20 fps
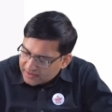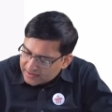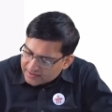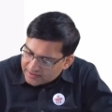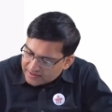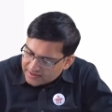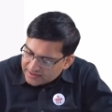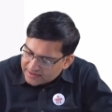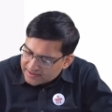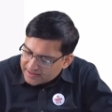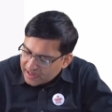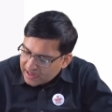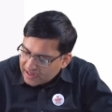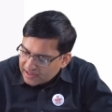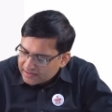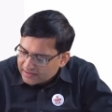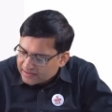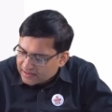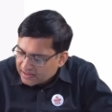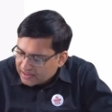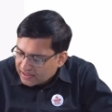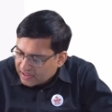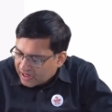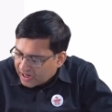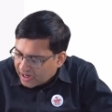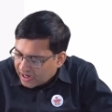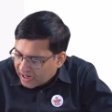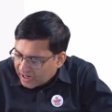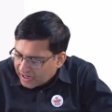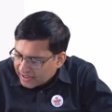these are the
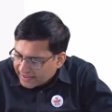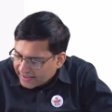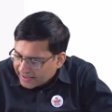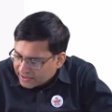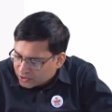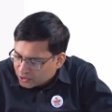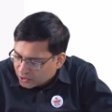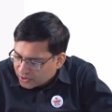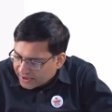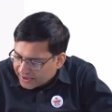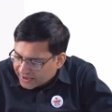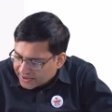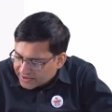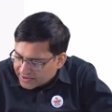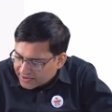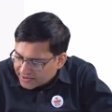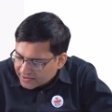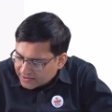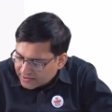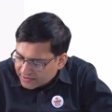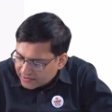hard exudates.